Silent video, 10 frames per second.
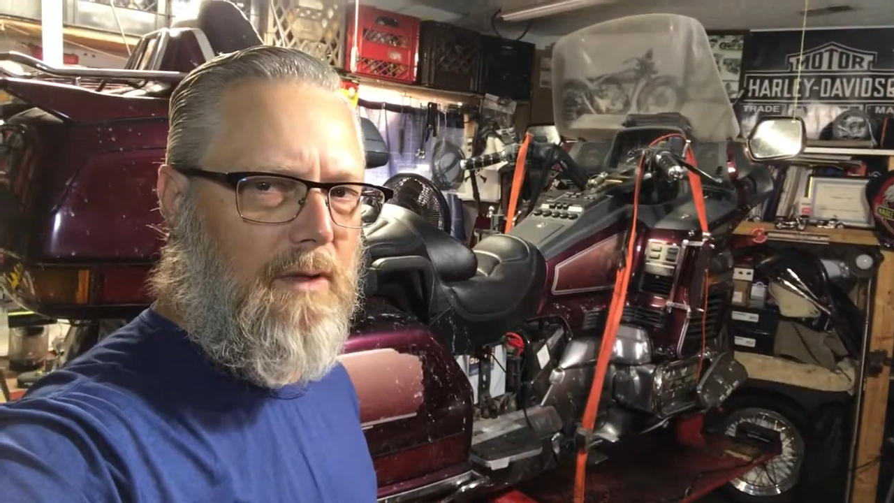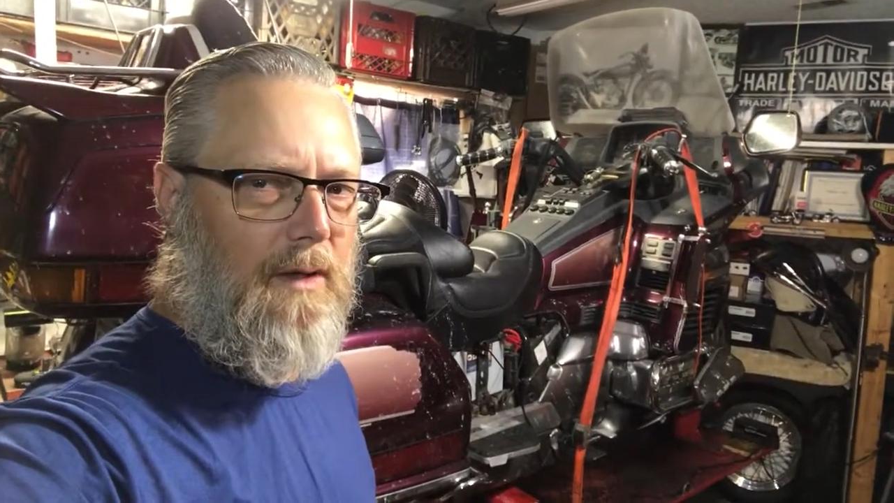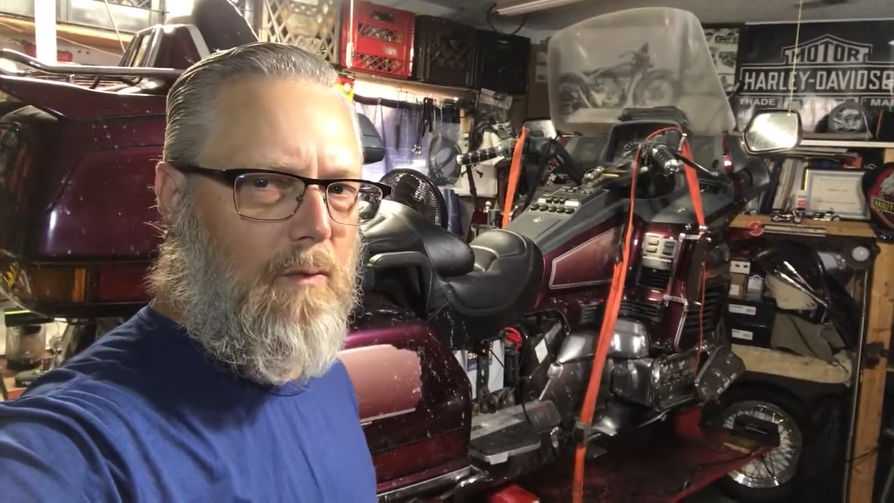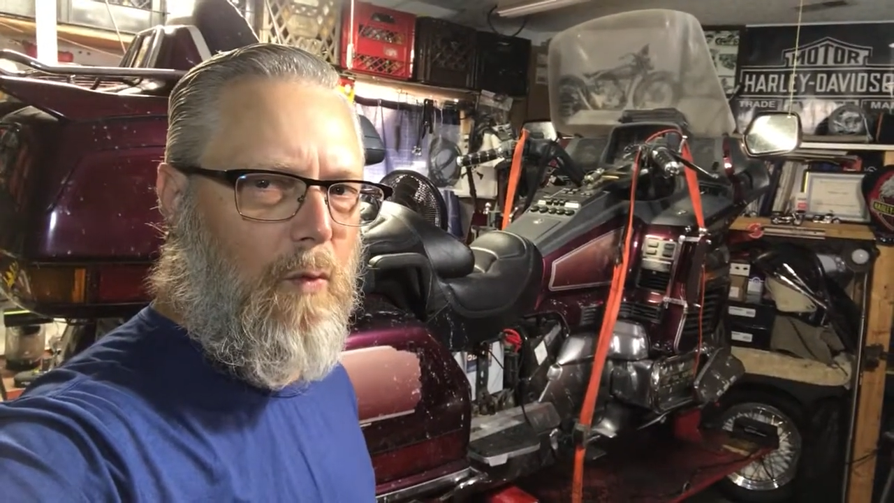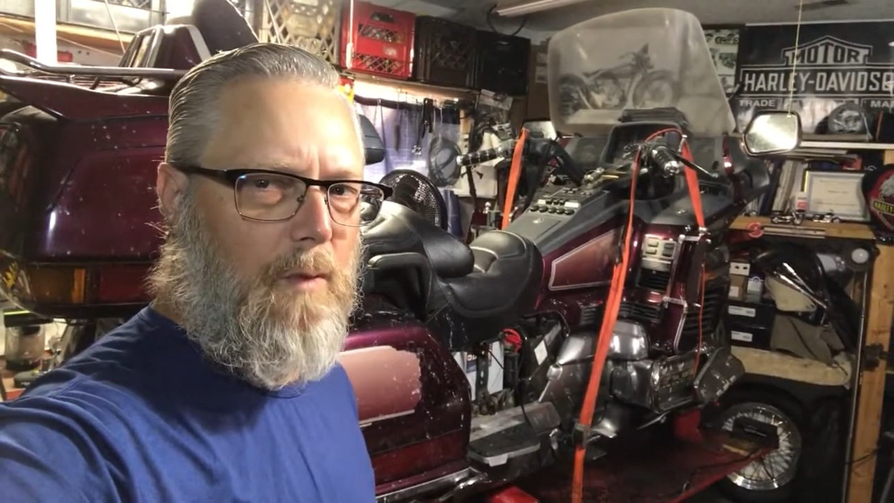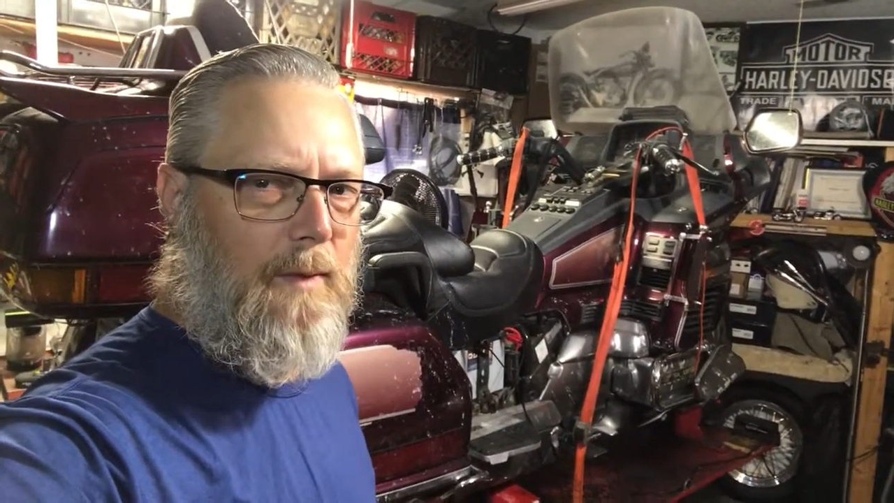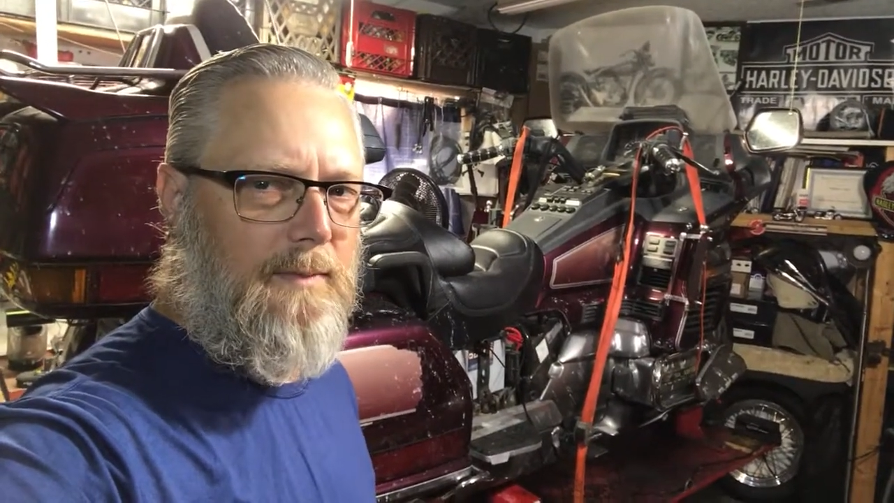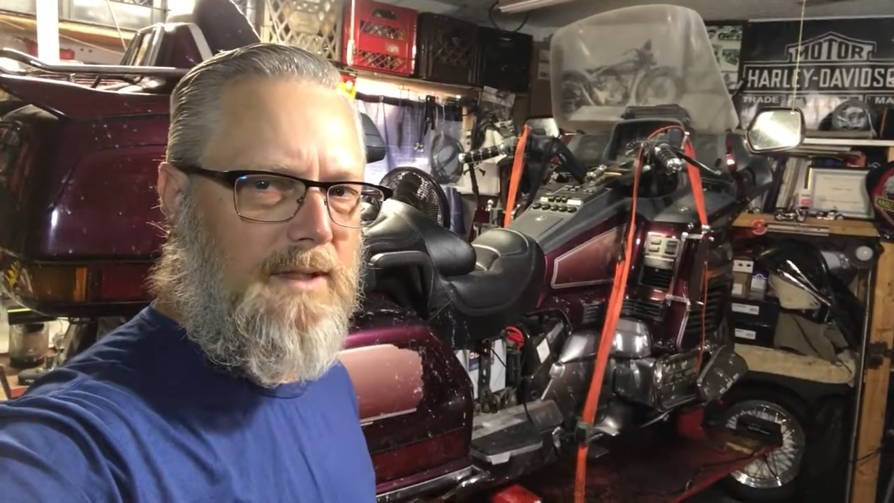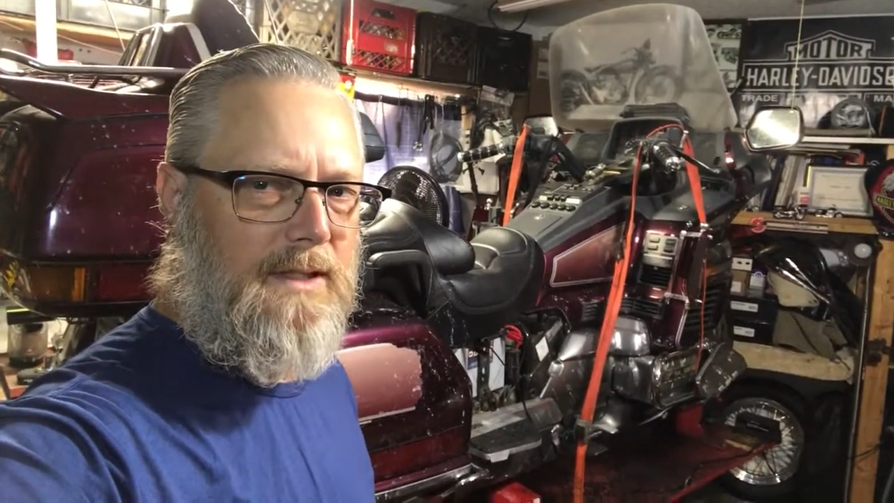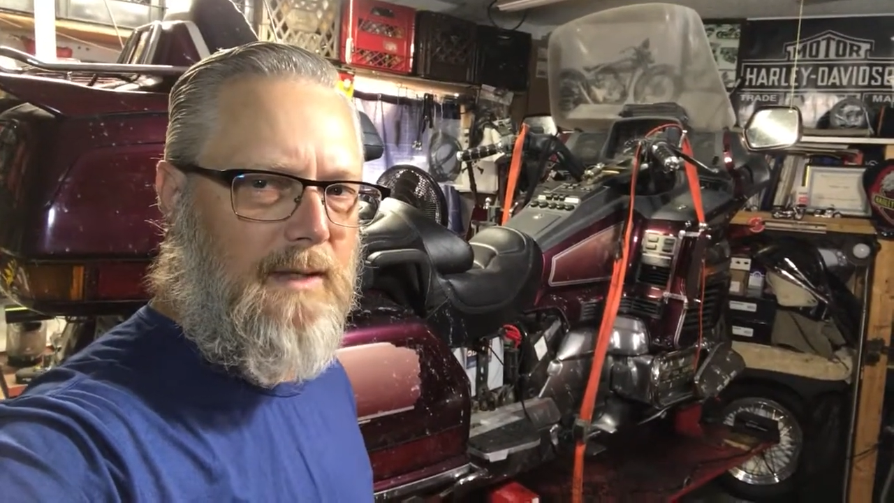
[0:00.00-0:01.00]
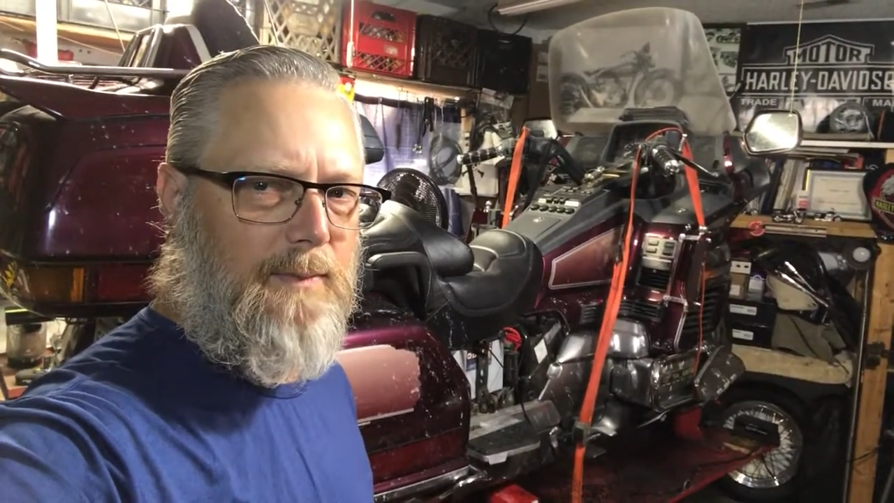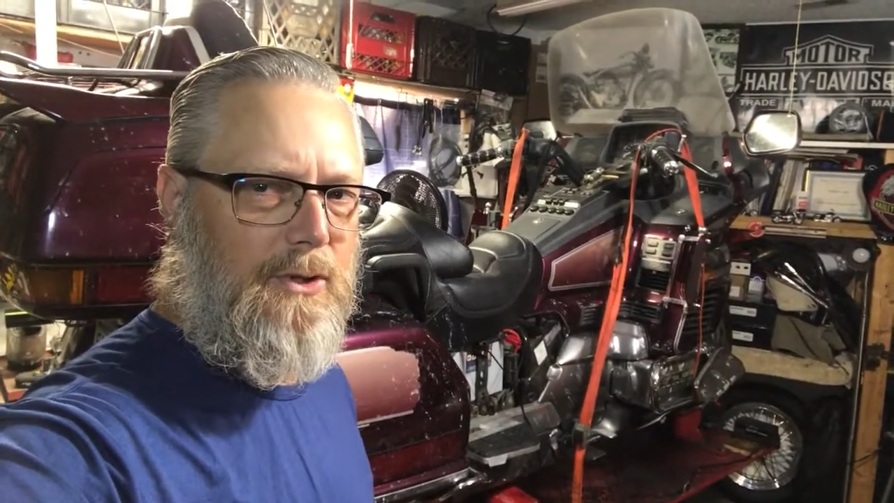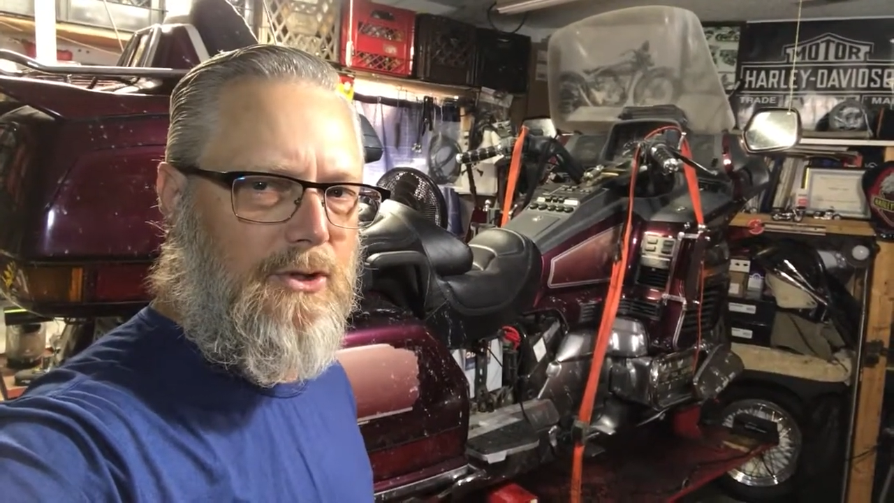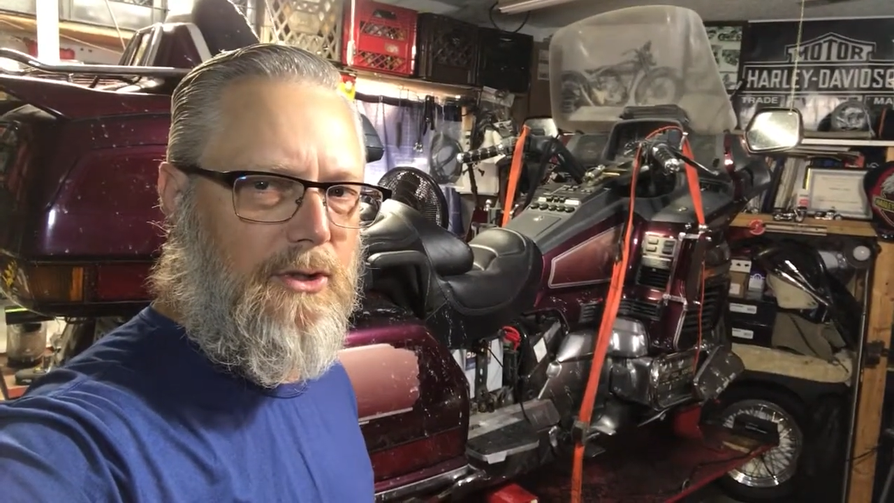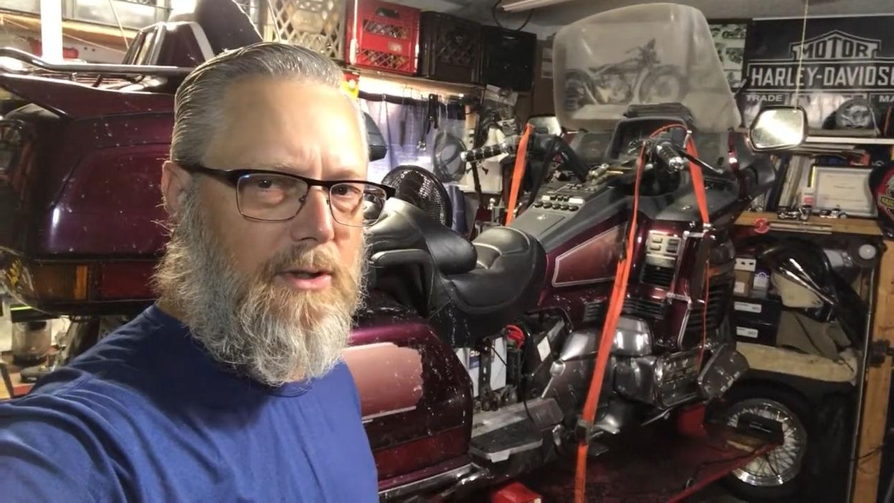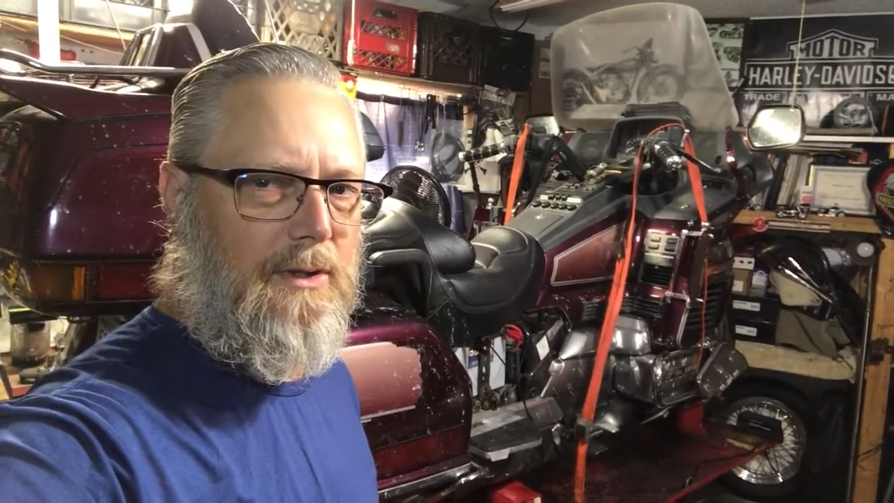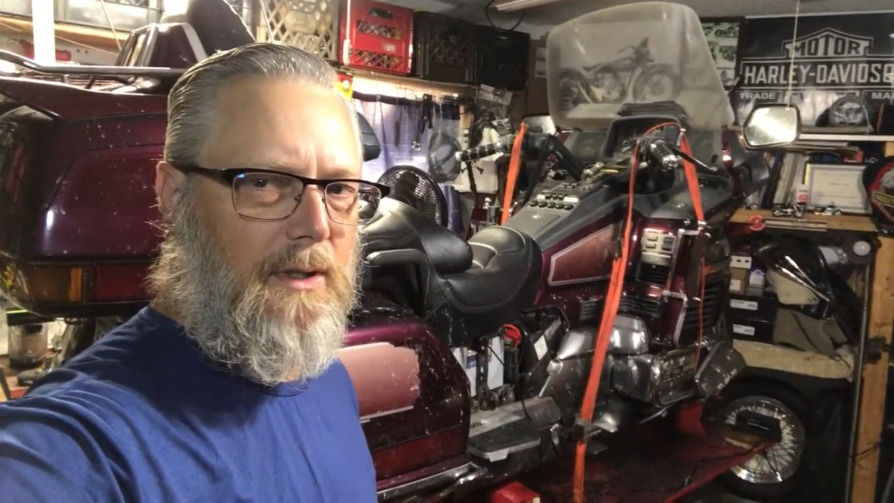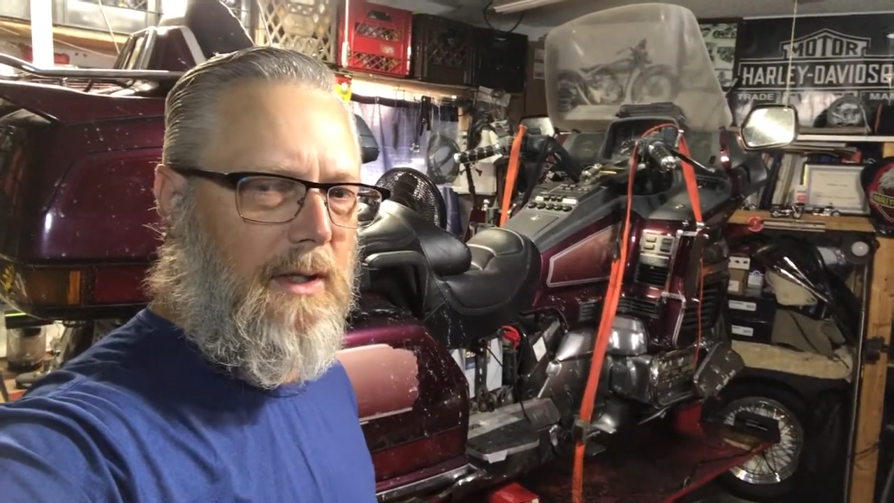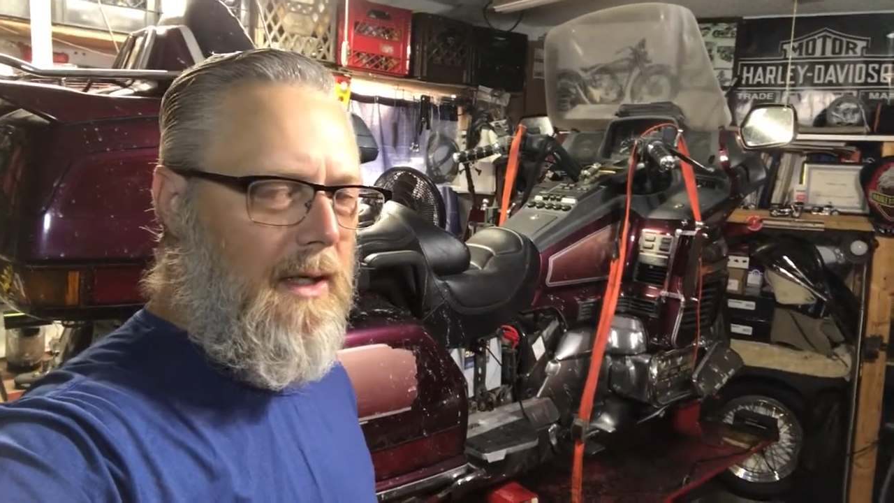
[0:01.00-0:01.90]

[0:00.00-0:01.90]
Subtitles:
let it warm up to temperature,